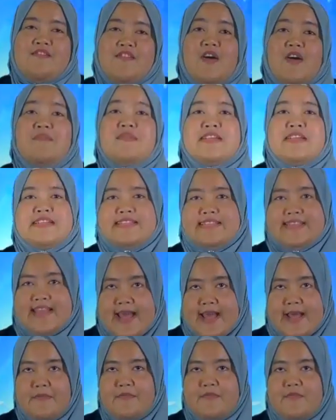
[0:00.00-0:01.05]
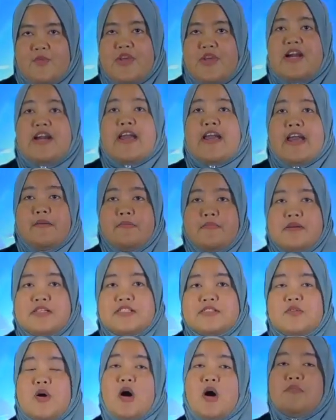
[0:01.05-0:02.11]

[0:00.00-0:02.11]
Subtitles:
From this step, we are able to